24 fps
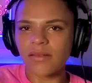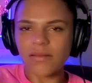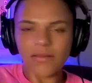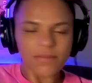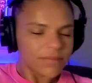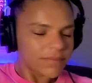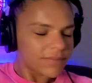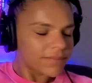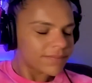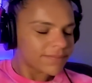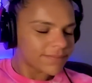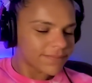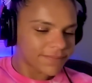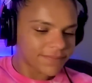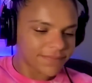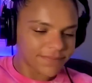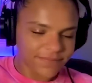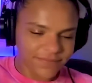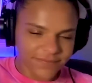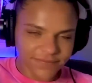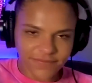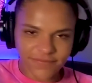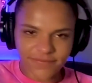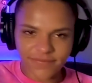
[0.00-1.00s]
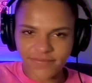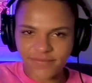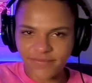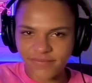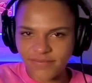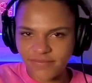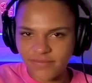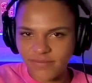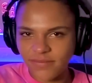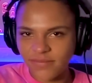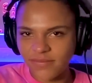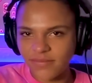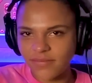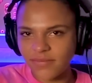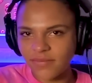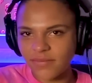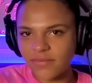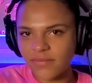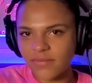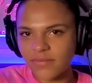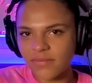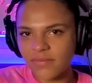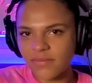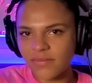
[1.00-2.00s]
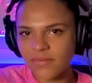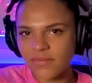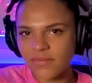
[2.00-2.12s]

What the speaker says: (silent)